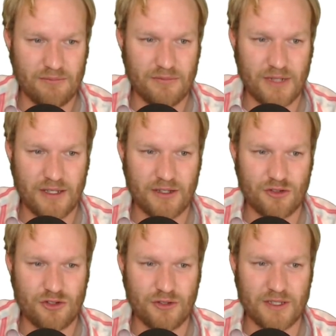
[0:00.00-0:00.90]
Nothing
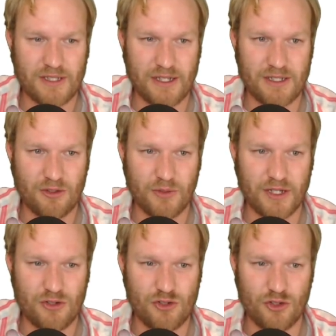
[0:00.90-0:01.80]
too exciting we
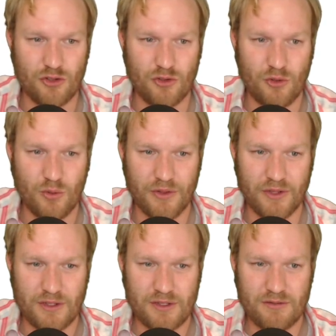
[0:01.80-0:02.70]
can do with
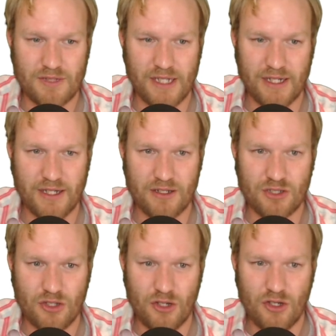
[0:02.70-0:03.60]
it. Sine x,
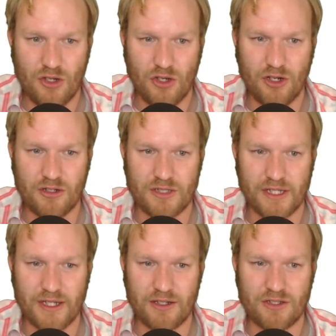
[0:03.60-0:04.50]
cos
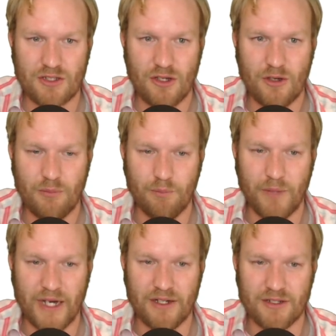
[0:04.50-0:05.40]
x,
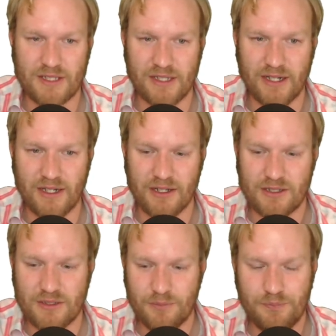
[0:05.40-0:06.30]
minus sine x.